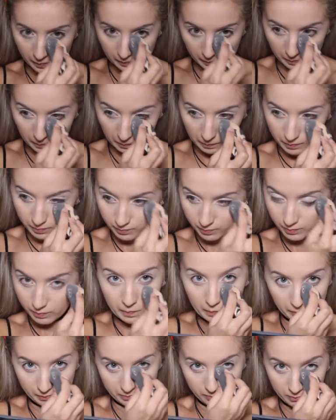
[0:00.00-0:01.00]
And then I'm going
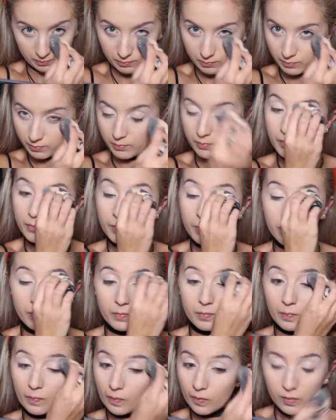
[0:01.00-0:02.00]
back in with that
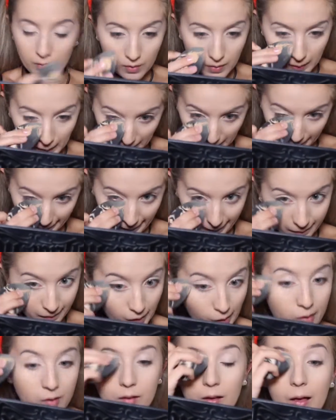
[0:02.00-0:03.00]
sponge to just
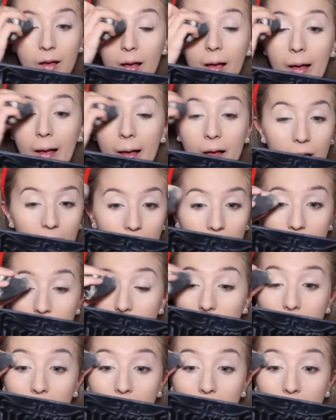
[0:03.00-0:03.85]
perfect that even more.